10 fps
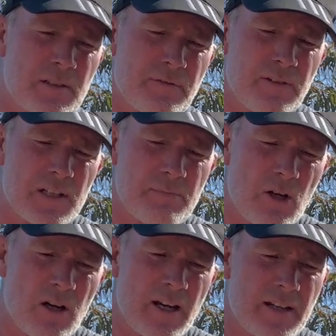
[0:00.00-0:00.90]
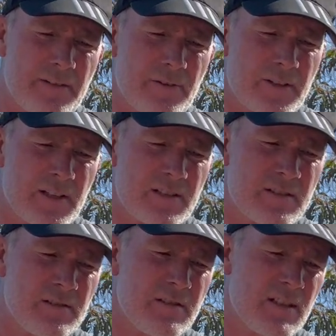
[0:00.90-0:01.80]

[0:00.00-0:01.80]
to flush my eye out if I need to,